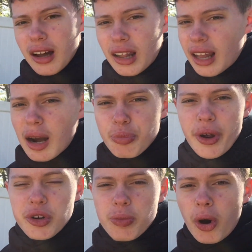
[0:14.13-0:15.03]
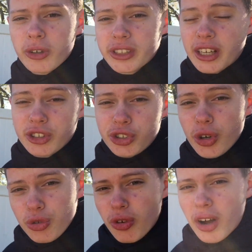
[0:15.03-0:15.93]
a lot of brand new parts, and it
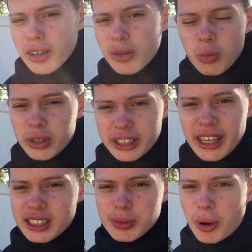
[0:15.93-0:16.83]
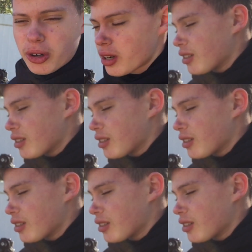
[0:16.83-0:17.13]
should run once it gets spark.